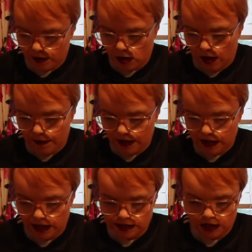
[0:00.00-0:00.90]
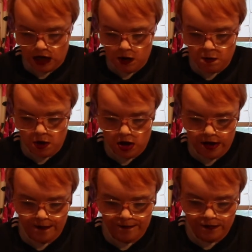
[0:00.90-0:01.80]
I picked these up
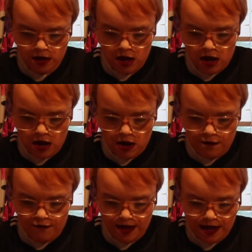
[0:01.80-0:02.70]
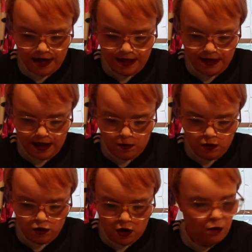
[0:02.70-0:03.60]
thinking that they
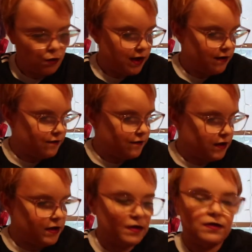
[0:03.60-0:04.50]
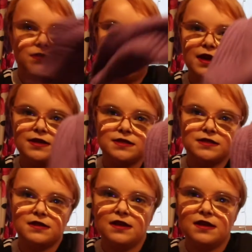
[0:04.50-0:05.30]
would go with this.